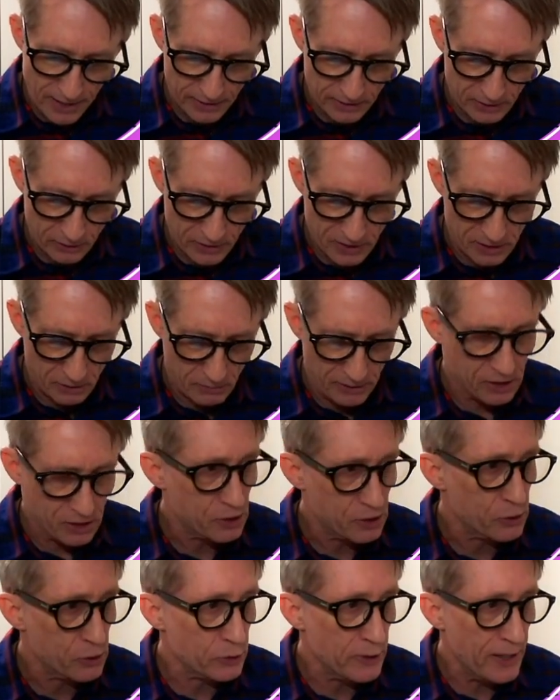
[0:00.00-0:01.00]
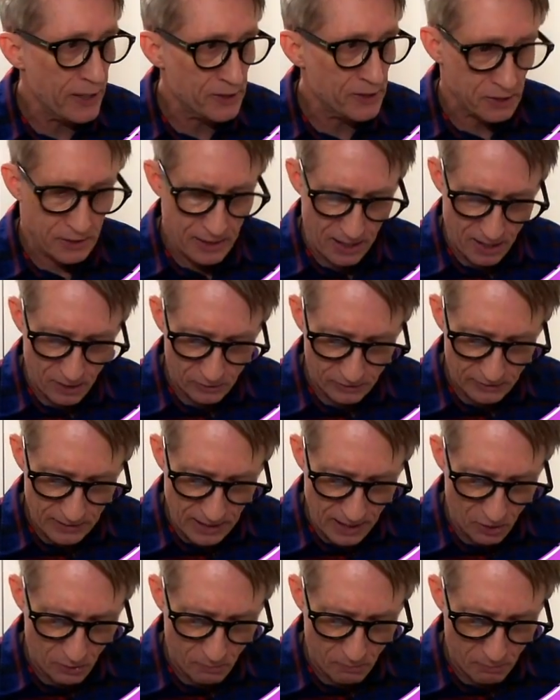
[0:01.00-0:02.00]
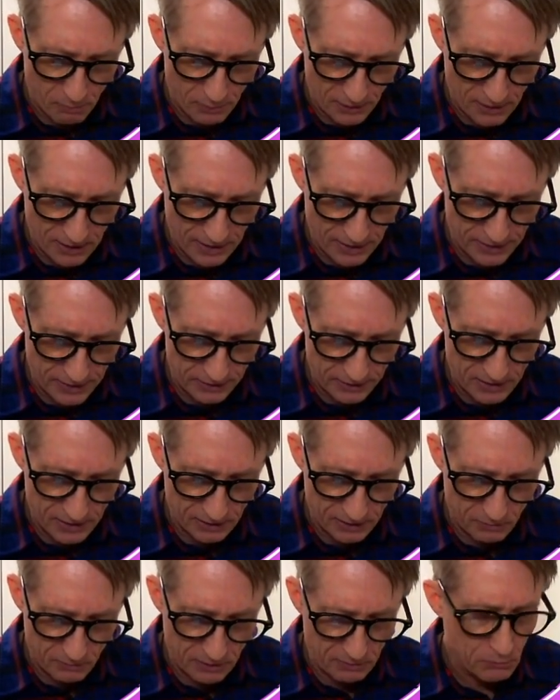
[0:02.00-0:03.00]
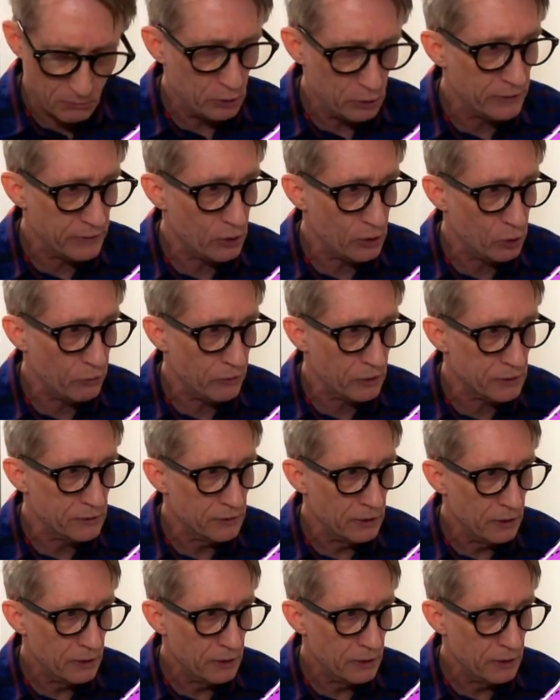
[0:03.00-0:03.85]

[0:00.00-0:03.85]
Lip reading: So he's going to be stretched out now, but he's going to be moving over